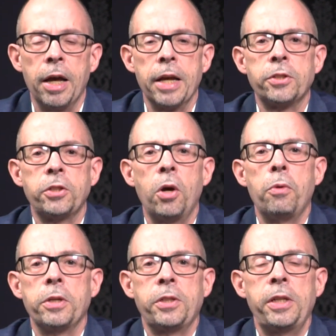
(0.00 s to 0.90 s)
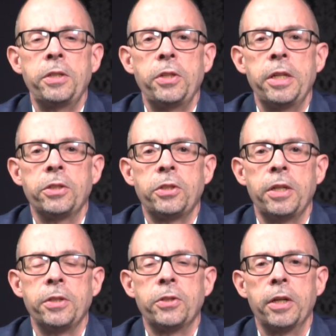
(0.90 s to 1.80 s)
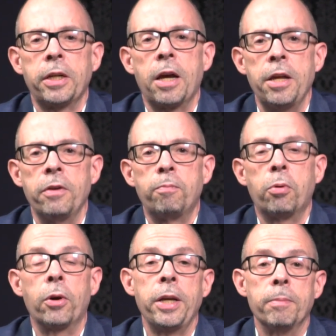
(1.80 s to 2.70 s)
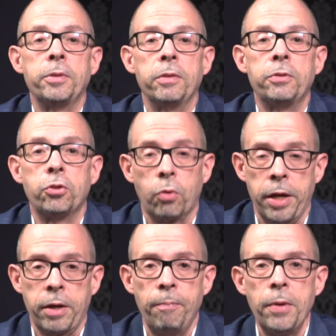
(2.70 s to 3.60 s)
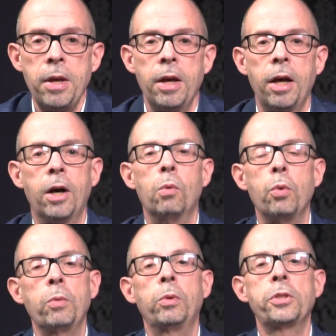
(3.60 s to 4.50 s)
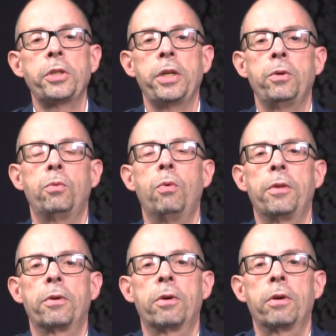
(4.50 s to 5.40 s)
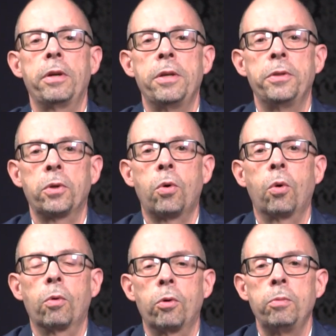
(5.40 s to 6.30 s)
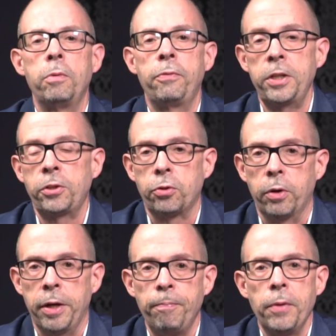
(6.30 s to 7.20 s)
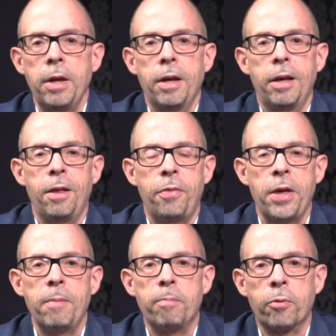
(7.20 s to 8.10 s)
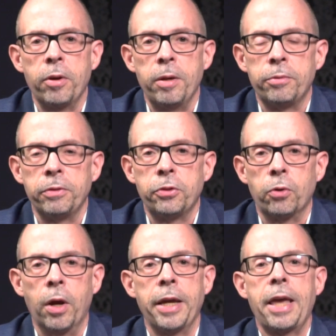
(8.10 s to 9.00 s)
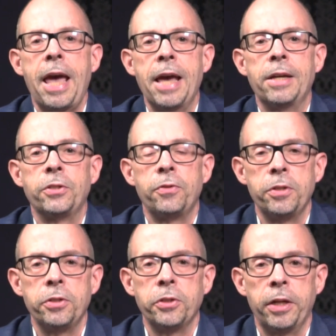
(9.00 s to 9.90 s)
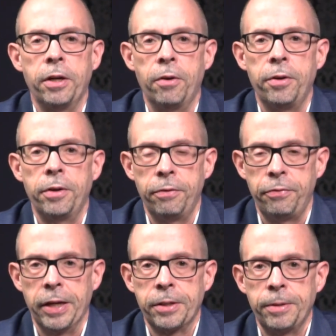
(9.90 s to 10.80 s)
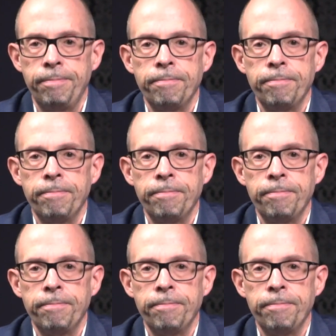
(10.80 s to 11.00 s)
And so this is, in a sense, a kind of preemptive strike. We will see whether in the courtroom of history that preemptive strike has the desired effect.